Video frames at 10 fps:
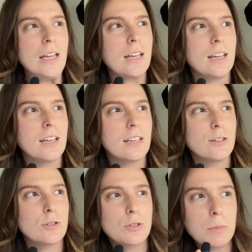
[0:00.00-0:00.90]

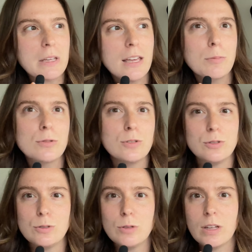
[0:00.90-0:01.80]
And to be able to
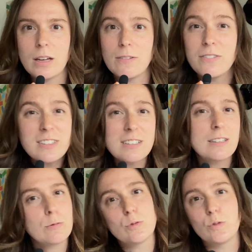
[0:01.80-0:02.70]
do that
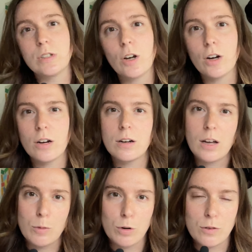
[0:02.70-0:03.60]
physically was really hard.
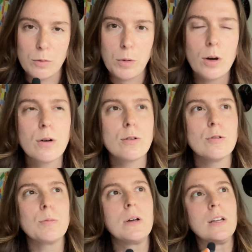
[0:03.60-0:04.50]
I work from
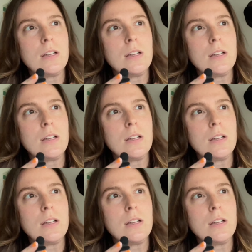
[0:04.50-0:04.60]
home.